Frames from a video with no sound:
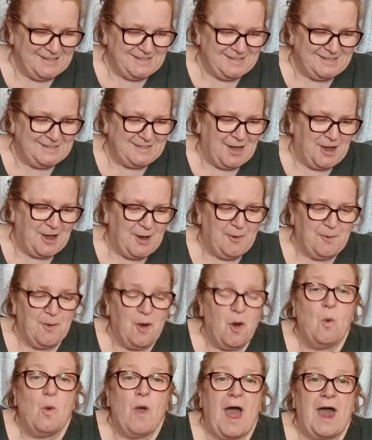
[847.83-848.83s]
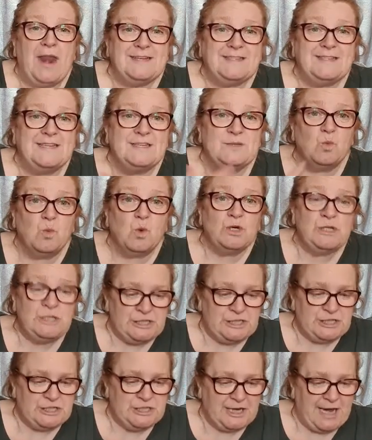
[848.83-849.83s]
So, and it says,
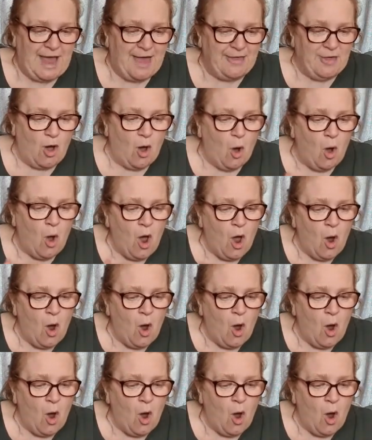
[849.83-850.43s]
wonder together,